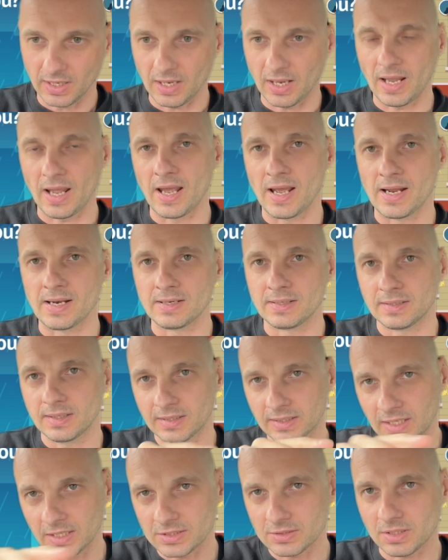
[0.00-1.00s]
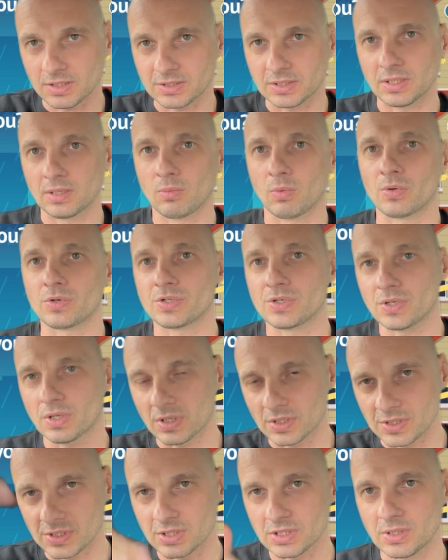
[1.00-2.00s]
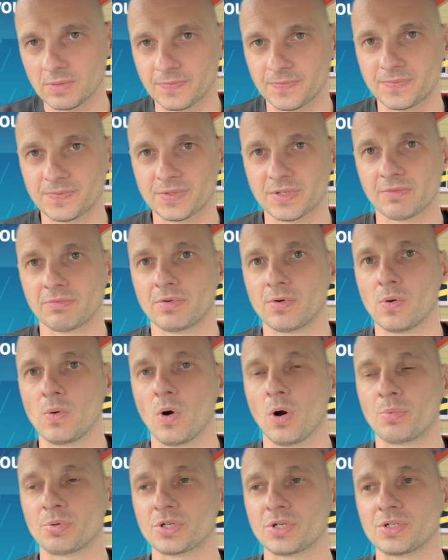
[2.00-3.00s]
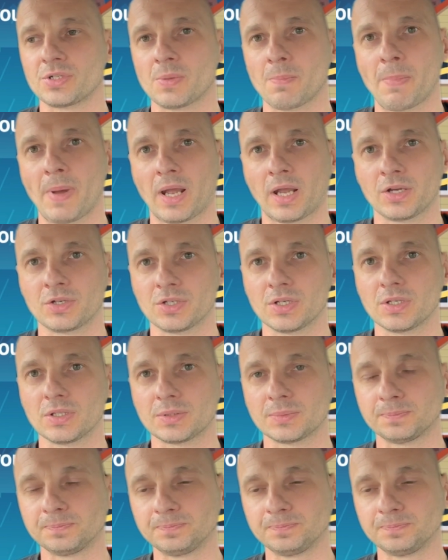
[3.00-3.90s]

and get to extended warranty, you can see the several options and packages.